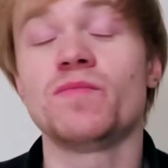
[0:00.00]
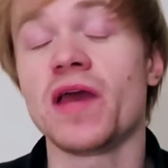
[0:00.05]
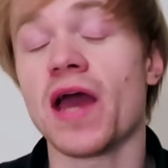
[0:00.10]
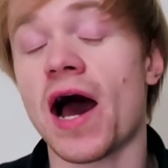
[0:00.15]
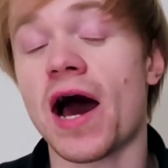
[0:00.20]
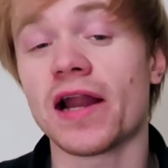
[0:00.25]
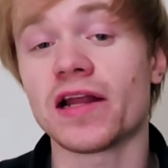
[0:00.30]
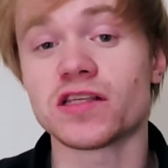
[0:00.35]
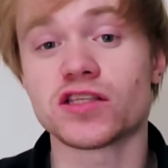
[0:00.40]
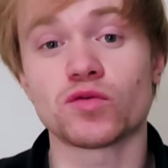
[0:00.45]
to be
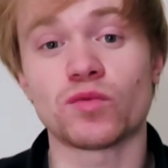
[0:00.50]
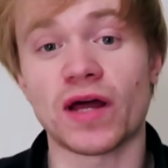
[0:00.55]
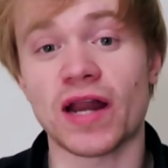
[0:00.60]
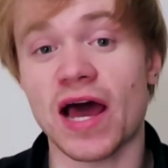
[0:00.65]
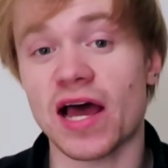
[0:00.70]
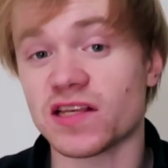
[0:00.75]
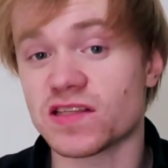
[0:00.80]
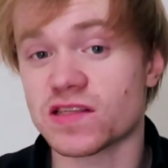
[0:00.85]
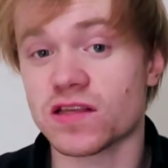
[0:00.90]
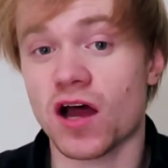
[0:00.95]
honest,
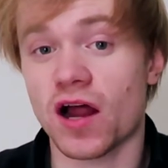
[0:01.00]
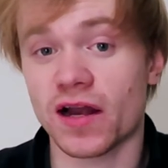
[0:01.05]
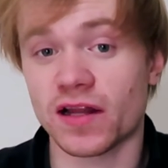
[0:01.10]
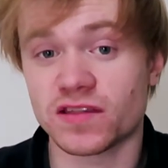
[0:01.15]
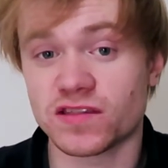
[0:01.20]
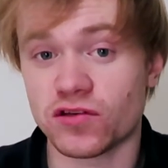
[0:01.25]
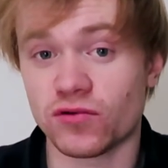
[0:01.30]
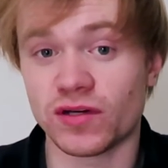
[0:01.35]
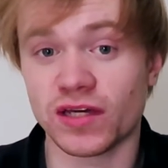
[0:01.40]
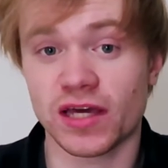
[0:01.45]
when I
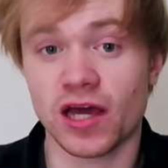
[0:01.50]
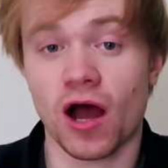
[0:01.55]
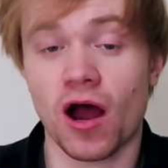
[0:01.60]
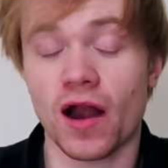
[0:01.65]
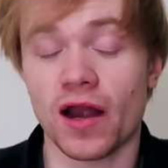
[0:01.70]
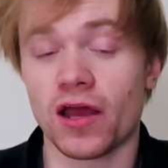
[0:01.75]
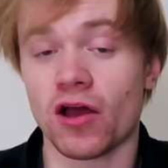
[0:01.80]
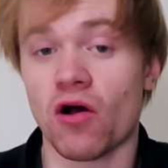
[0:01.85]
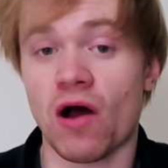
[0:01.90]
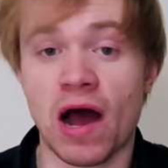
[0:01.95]
started doing
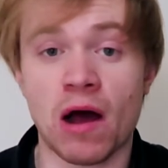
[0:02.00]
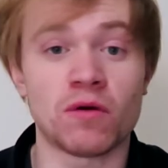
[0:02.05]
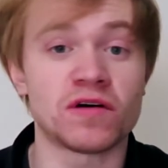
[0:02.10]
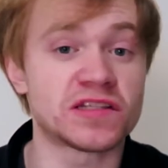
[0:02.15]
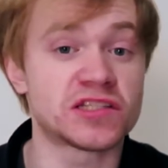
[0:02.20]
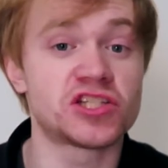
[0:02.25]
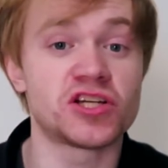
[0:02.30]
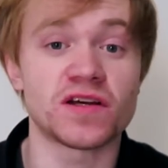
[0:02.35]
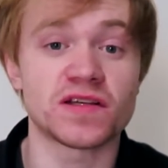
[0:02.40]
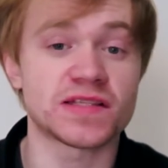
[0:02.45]
cardio, I
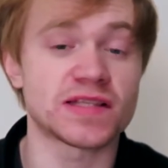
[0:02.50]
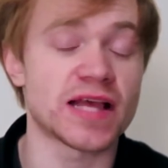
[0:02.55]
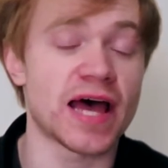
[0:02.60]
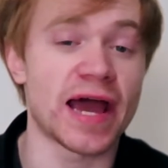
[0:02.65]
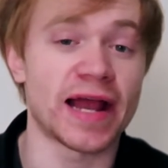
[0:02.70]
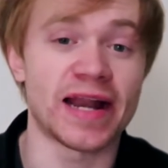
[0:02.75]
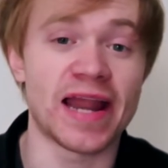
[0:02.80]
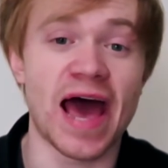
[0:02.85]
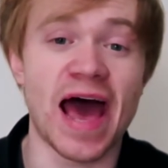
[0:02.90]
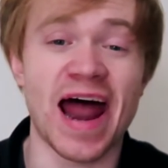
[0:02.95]
was just
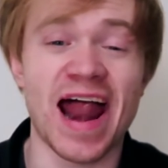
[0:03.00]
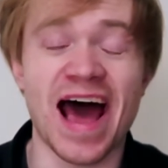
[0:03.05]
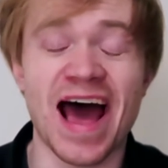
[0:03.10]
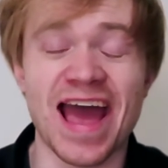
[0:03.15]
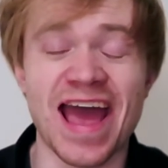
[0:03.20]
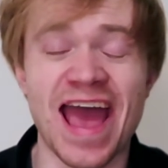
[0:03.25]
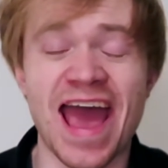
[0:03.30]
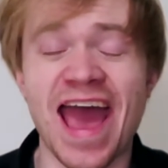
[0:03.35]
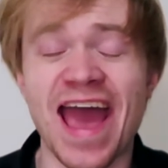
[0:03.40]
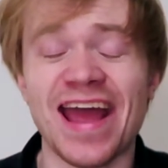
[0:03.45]
like that.
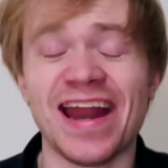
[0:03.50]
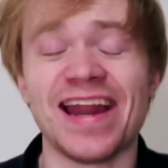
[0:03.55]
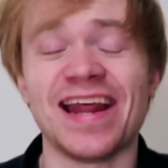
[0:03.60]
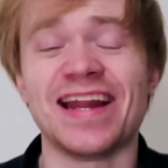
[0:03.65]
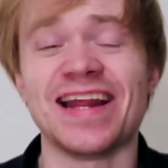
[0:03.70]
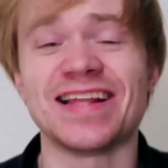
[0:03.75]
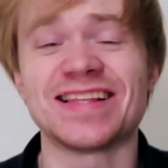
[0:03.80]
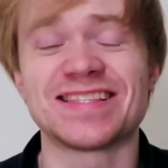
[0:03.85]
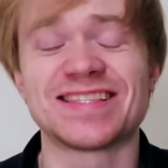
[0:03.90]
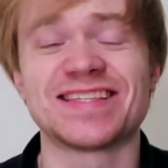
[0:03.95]
I
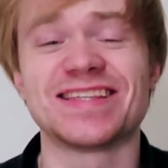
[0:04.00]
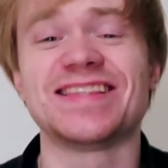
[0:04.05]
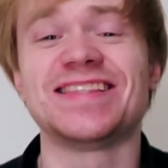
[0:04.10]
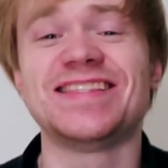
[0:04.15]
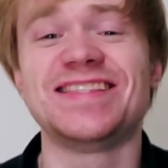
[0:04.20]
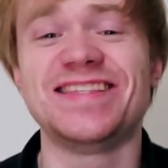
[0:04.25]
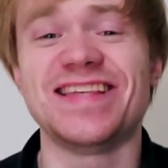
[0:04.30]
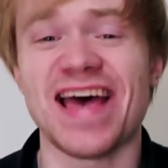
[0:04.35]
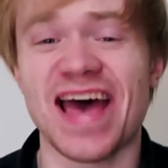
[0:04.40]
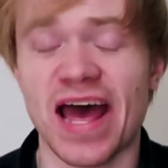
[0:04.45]
hated it to
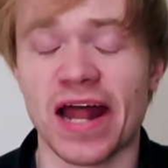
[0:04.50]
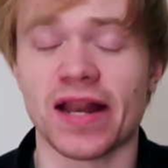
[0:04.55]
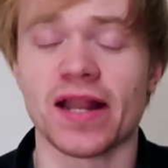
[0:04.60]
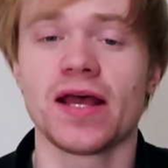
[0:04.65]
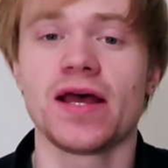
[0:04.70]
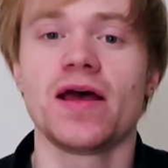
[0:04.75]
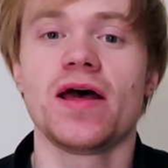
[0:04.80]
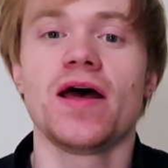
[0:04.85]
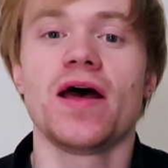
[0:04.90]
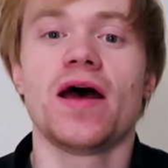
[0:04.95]

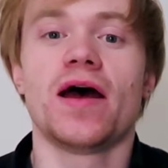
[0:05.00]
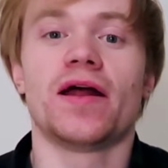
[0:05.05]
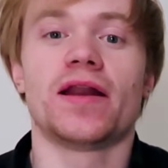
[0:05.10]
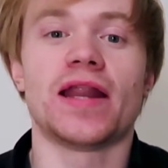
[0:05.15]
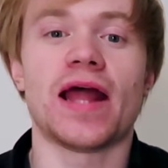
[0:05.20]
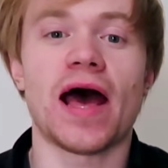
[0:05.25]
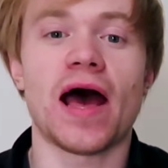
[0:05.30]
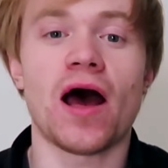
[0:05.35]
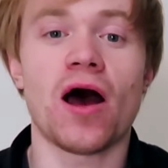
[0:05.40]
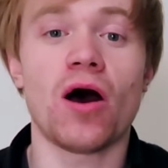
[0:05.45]
death.
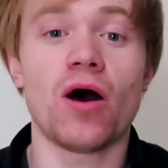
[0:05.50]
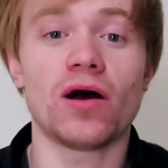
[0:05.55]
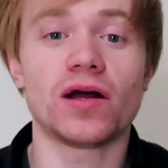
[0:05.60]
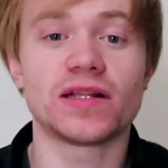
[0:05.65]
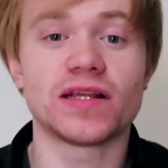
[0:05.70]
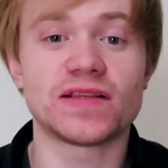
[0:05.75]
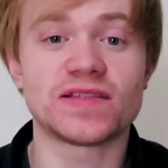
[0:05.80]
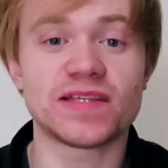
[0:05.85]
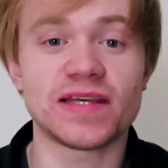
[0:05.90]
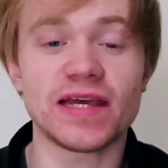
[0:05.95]

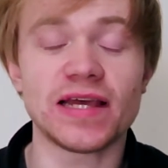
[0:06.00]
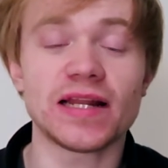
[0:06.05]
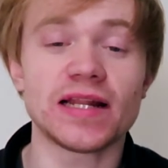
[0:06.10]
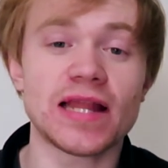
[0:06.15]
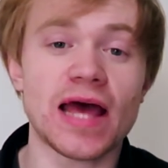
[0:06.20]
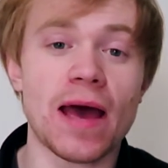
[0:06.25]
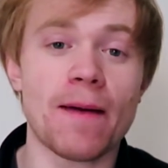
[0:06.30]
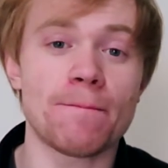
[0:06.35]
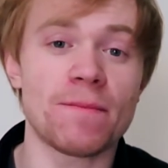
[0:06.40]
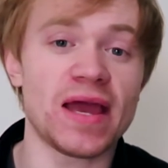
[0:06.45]
Now, the
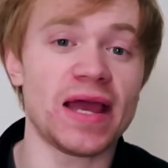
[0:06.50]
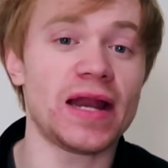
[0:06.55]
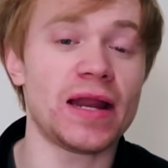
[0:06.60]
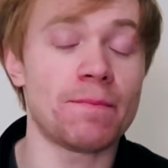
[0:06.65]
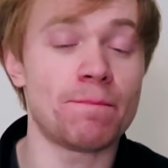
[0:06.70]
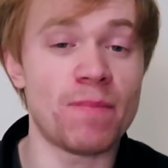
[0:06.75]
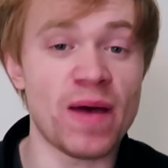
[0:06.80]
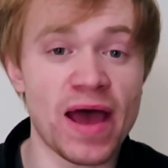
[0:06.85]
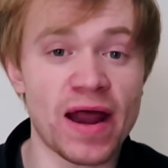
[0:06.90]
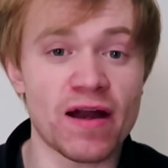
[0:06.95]
thing that made
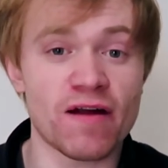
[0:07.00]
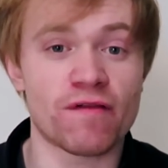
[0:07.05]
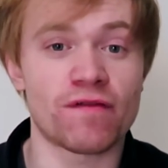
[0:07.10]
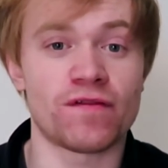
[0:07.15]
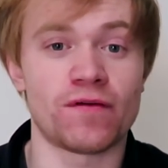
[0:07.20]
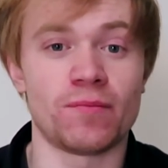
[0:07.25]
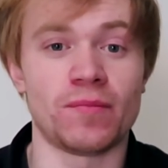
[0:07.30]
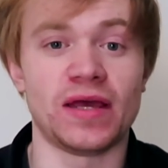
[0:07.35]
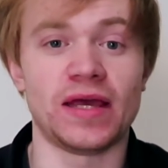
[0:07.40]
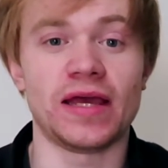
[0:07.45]
it better
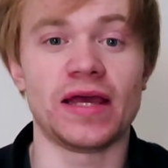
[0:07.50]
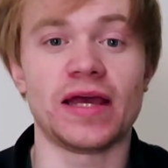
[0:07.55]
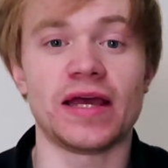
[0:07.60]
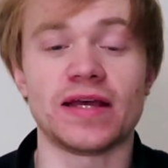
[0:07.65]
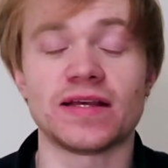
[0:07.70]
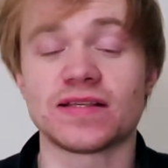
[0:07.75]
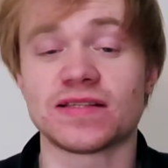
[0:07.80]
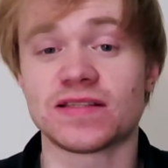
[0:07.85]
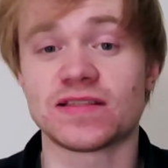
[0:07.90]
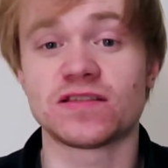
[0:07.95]
for
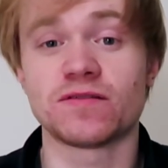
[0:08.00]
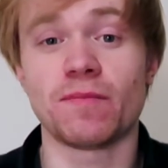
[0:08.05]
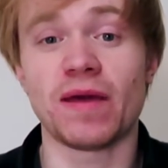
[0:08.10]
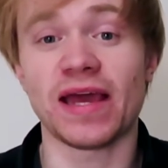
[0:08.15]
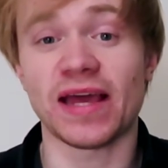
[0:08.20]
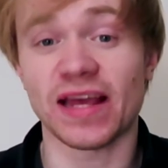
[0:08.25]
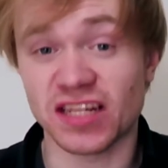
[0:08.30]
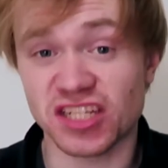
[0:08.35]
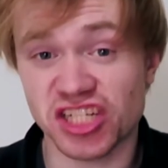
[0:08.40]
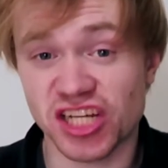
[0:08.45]
me is to
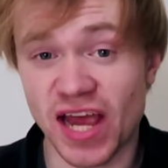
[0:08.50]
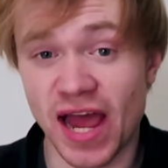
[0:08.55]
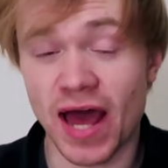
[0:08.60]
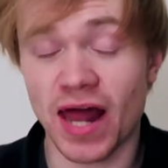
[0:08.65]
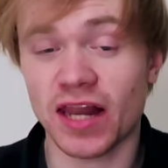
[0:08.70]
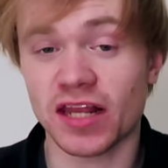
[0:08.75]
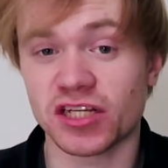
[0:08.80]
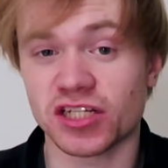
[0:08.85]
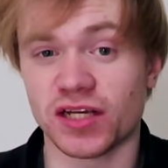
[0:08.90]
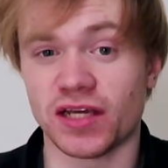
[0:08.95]
make it
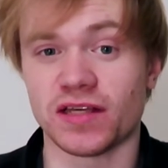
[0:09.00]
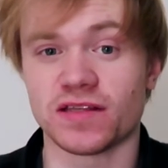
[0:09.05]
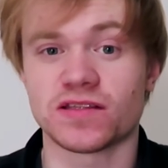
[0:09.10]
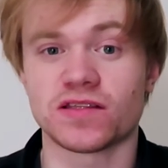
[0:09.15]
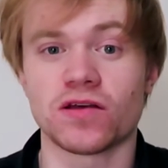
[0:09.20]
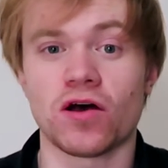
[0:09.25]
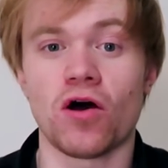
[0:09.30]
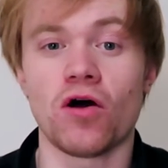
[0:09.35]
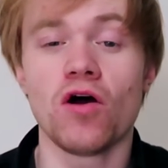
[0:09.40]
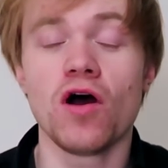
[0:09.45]
challenging.
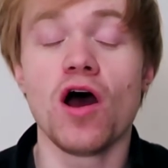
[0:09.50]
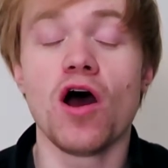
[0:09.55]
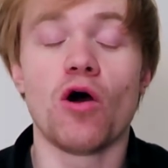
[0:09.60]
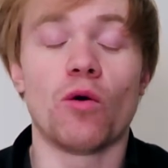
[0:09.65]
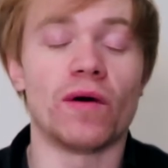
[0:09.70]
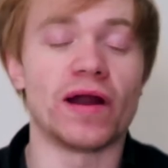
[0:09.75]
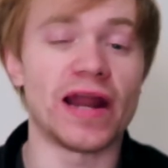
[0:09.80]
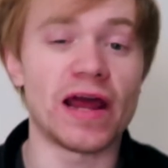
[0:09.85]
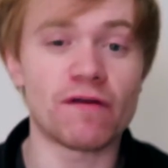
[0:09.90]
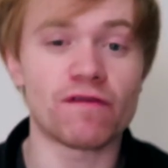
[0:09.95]
So
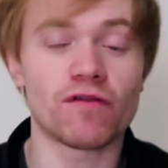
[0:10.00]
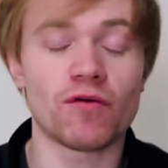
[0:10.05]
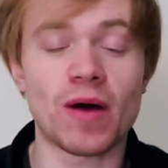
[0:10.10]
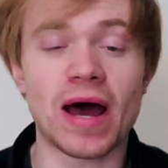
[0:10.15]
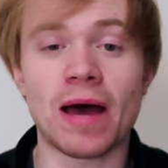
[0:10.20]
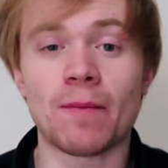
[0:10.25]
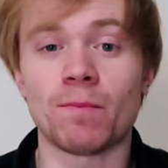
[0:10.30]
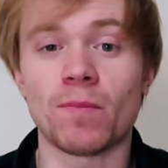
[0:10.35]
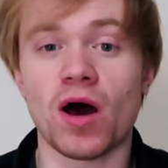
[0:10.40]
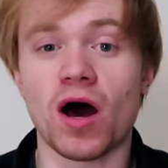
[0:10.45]
whenever
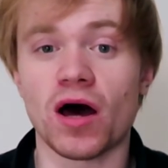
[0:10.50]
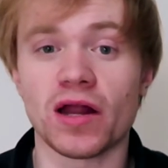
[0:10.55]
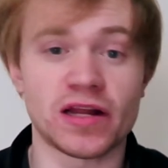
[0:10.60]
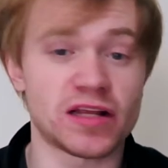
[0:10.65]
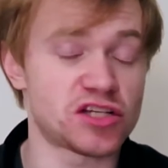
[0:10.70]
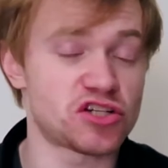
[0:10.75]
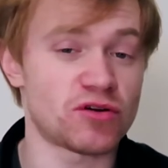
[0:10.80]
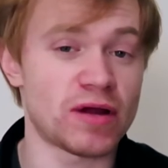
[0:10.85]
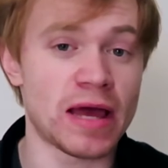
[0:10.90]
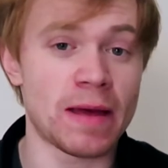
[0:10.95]
I'm on
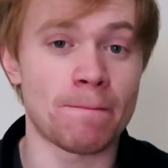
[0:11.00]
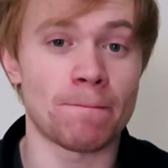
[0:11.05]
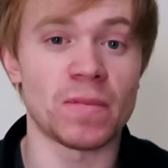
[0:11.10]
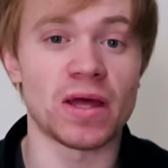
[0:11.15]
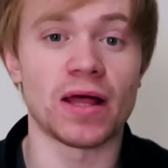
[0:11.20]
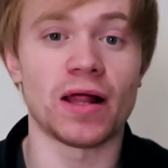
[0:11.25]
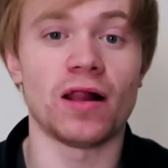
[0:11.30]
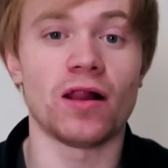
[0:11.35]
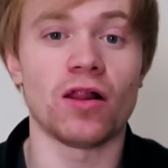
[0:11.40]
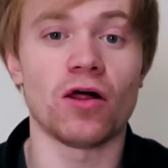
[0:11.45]
a
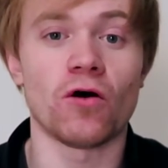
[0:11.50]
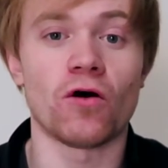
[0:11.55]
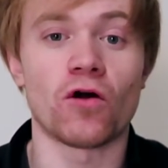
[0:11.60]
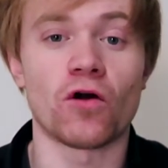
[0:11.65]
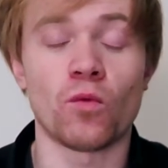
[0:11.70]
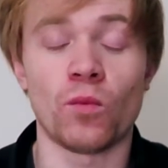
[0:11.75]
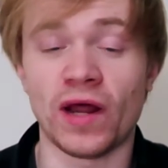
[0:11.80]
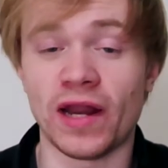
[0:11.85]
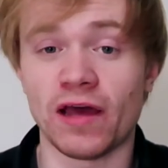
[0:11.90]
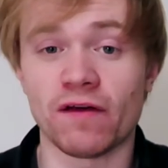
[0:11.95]
treadmill
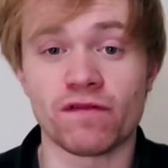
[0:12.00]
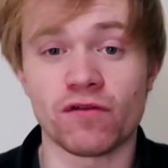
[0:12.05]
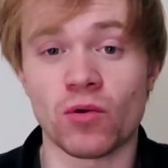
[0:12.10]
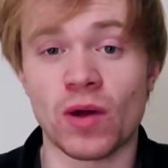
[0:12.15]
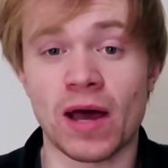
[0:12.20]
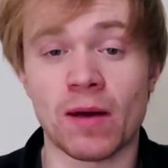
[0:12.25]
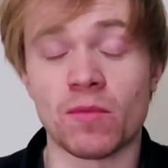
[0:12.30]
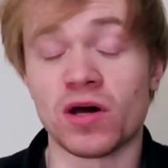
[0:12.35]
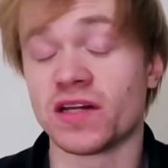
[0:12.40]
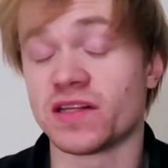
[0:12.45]
or
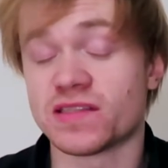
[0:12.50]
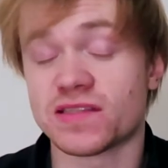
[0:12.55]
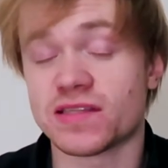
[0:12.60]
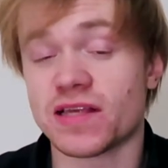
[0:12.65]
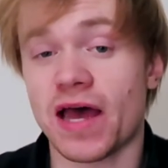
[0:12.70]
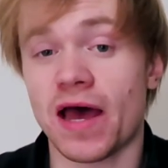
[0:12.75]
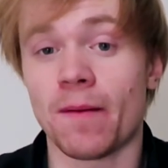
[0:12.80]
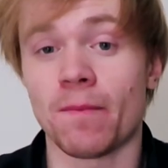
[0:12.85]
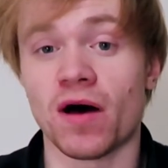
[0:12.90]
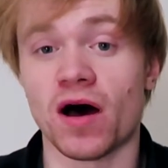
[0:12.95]
whenever I'm on a
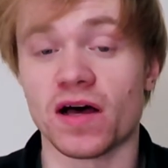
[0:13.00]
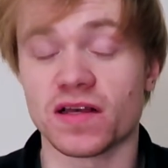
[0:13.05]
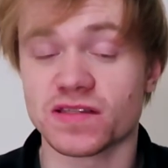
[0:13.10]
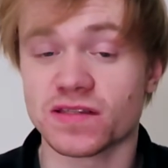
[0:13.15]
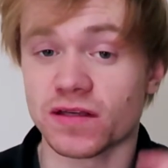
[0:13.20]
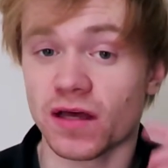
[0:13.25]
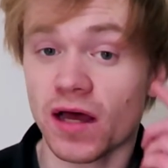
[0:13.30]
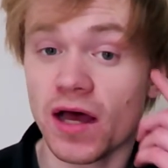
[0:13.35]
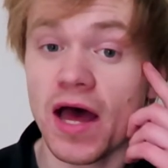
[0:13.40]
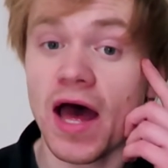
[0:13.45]

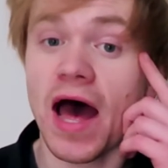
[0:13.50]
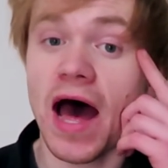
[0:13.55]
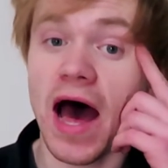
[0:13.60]
Stairmaster,